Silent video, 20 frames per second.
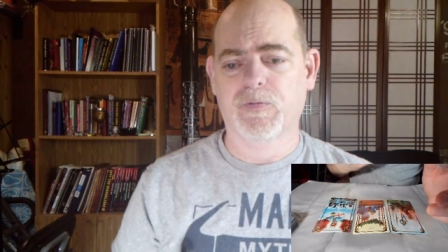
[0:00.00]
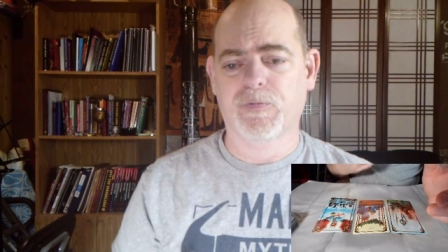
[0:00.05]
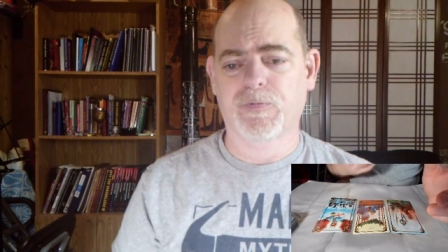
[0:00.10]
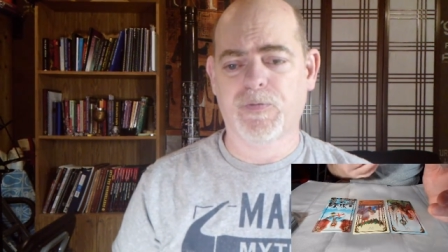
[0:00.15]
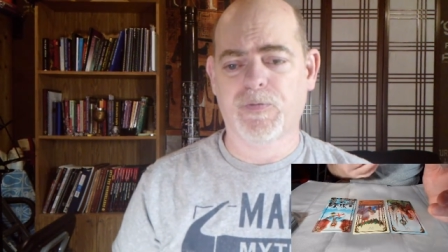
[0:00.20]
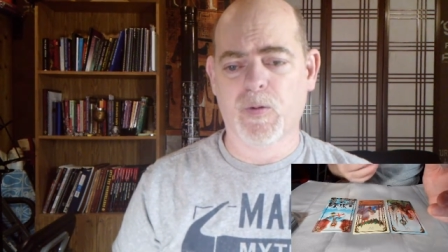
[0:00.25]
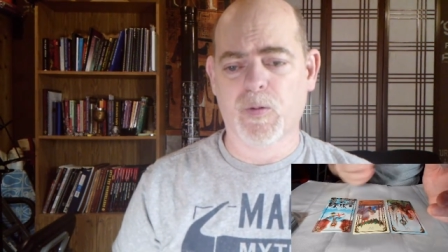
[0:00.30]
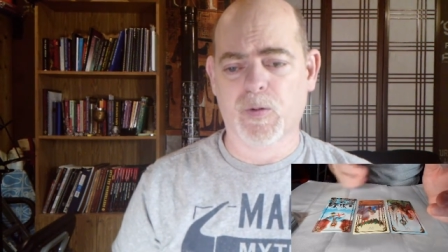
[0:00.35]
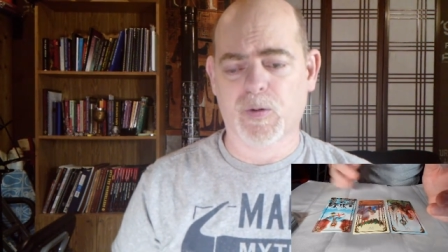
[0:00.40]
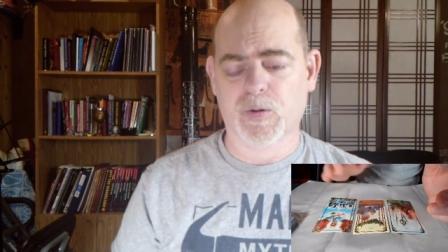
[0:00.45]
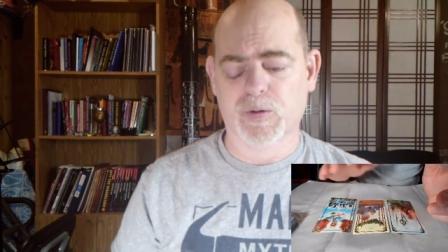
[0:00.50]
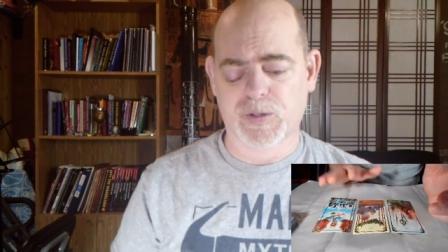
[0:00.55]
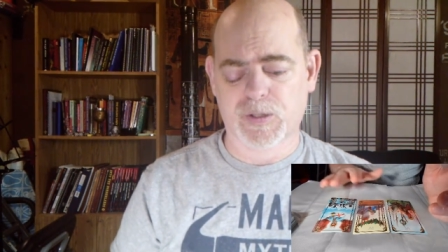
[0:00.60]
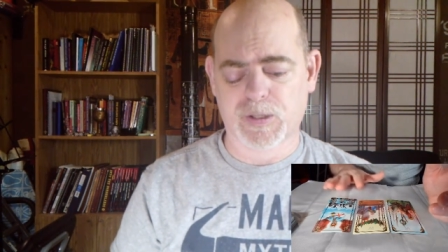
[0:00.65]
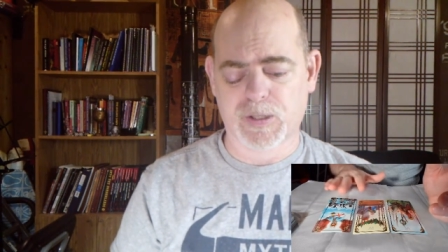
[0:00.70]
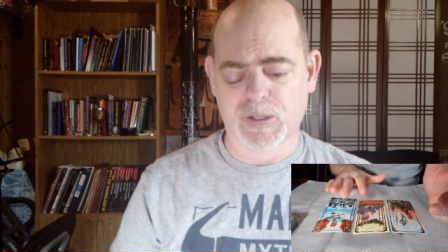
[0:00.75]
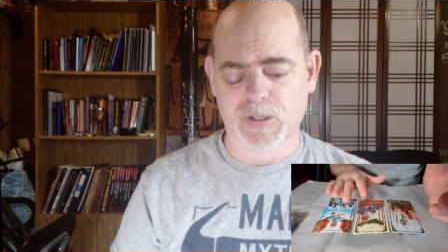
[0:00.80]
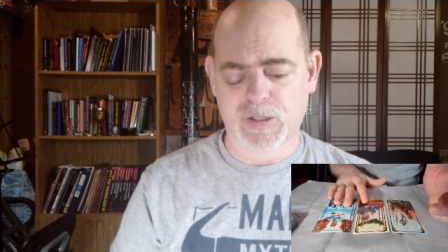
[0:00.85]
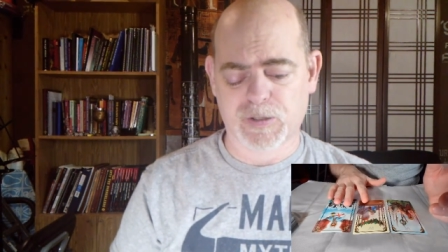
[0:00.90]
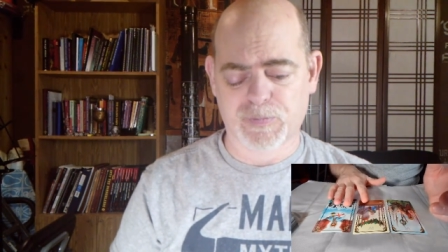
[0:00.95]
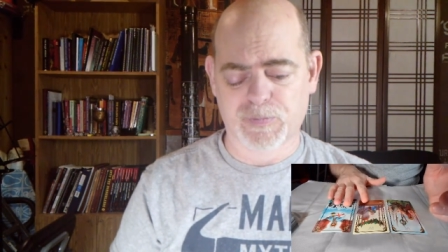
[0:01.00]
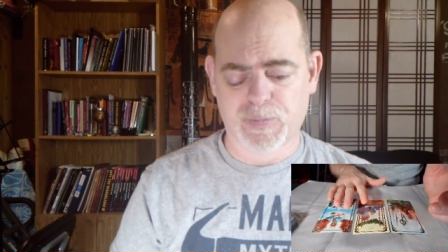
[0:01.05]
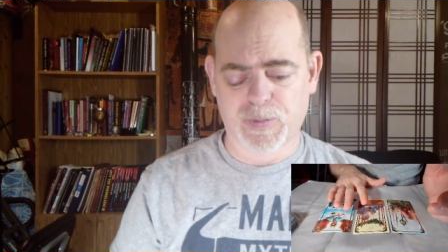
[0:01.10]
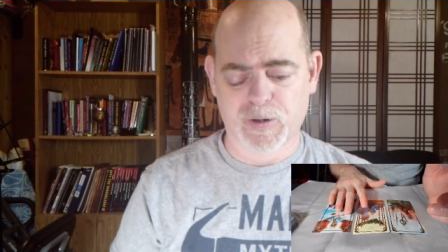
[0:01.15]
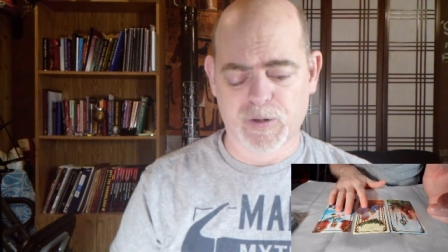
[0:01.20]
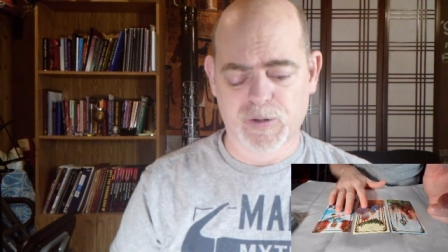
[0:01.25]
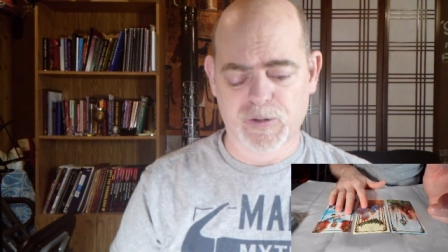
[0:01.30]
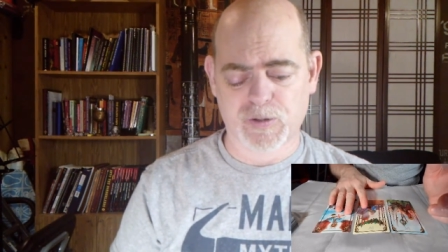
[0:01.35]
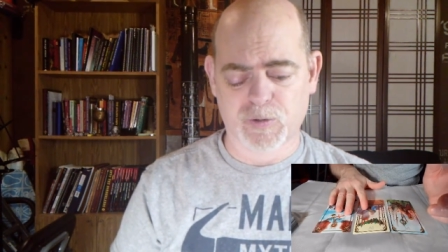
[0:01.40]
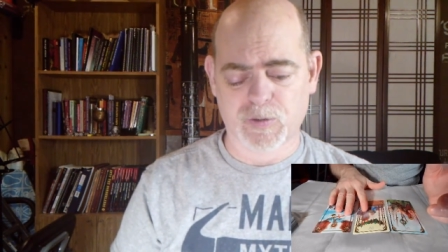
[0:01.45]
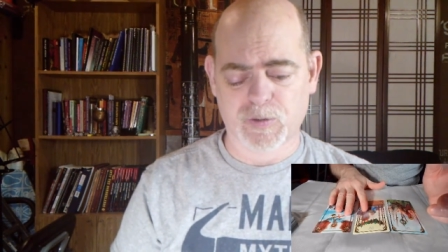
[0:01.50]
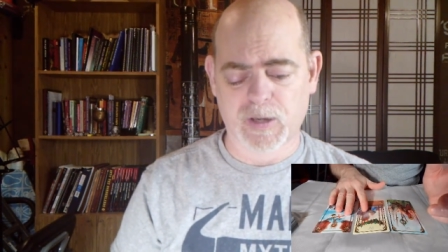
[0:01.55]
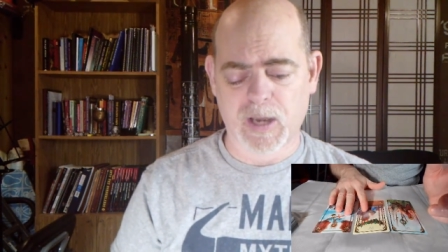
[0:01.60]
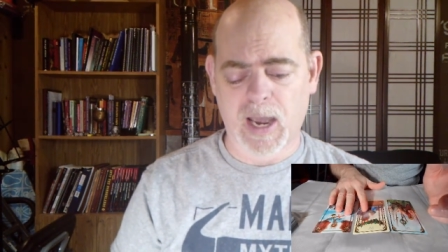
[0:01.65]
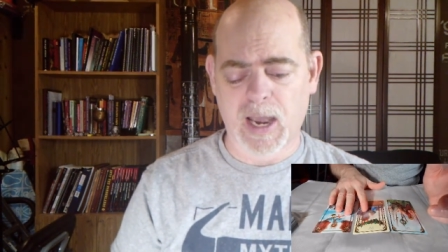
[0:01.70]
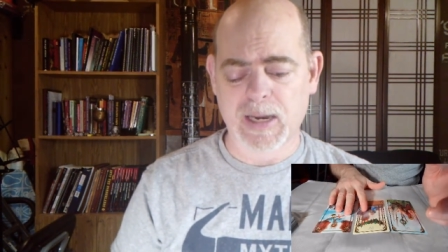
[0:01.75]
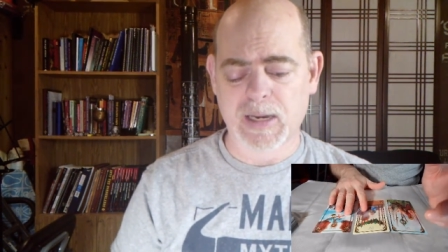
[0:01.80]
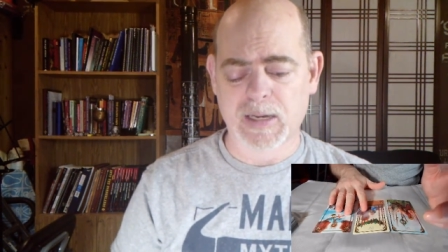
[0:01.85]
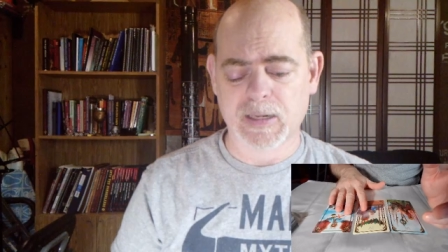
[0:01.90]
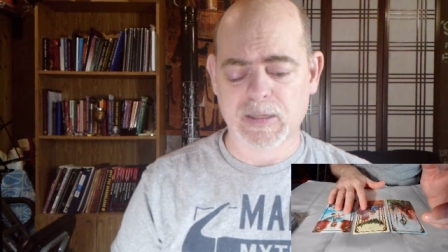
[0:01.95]
force, this spiritual
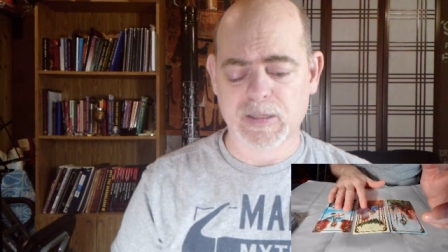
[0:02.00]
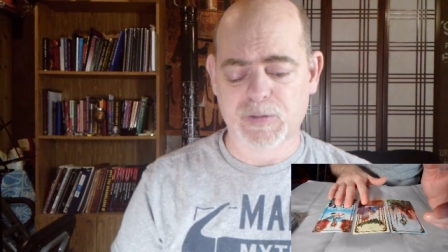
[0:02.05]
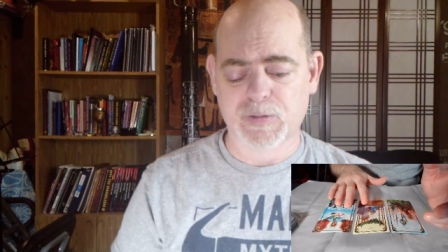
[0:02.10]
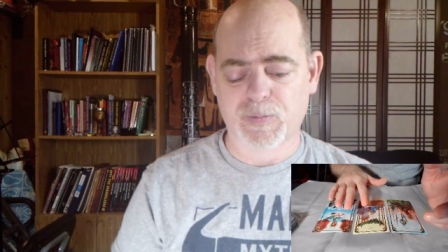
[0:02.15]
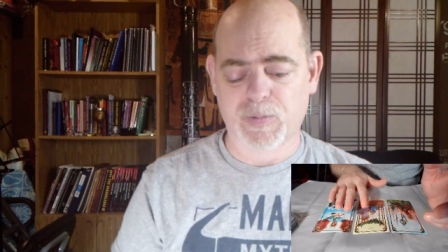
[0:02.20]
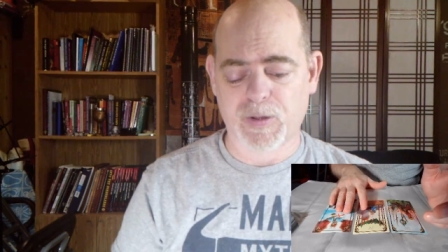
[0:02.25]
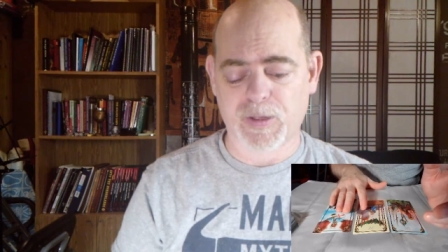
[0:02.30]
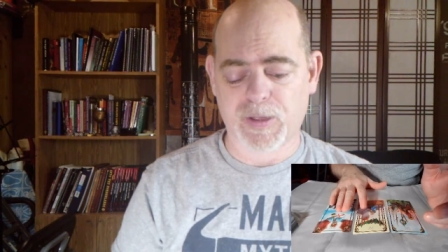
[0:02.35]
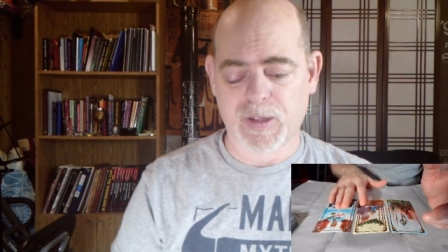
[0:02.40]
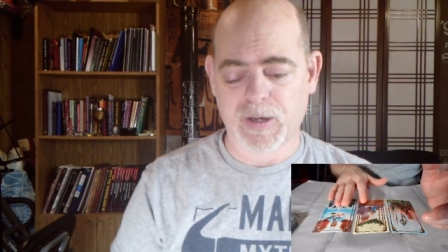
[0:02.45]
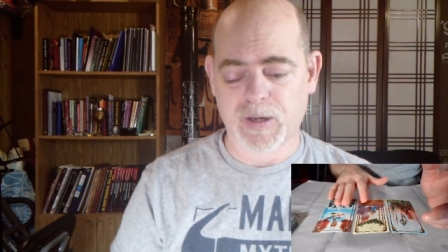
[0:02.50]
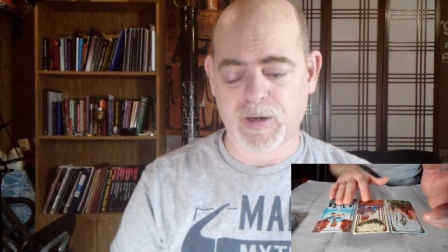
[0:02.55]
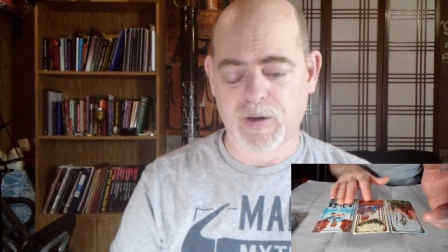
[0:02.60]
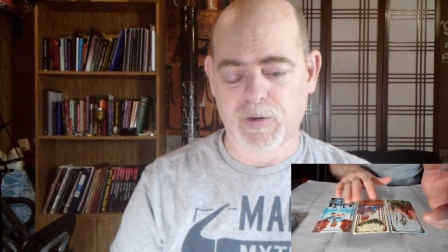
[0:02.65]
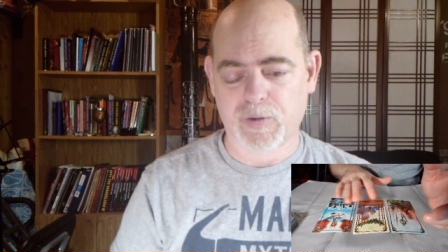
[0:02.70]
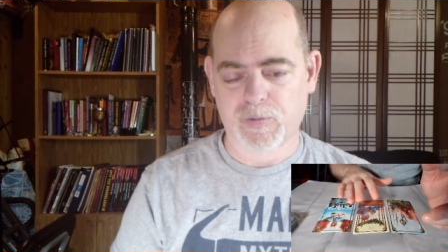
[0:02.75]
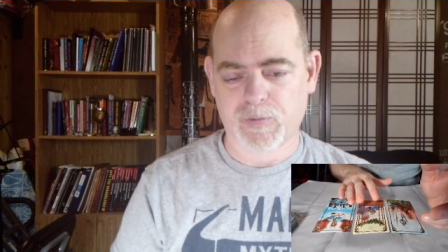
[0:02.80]
guidance within you.